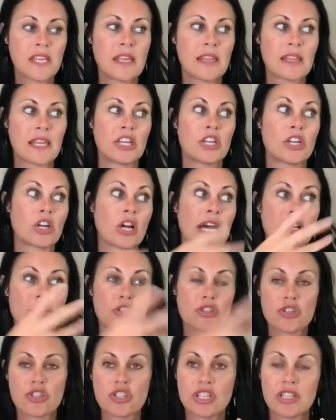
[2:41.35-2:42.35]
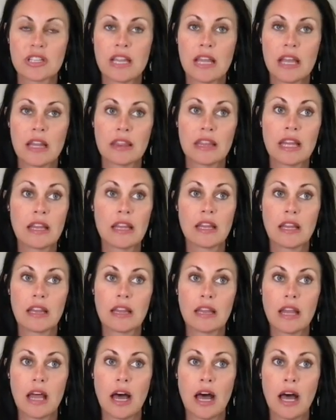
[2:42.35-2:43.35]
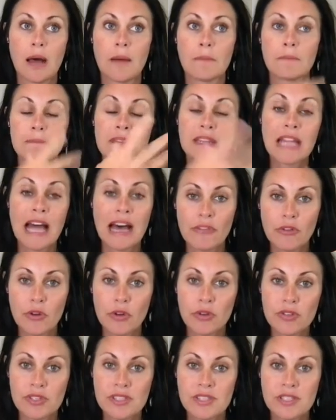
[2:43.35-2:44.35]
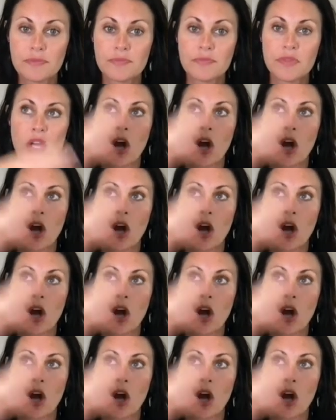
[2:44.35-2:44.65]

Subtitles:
that your estrogen levels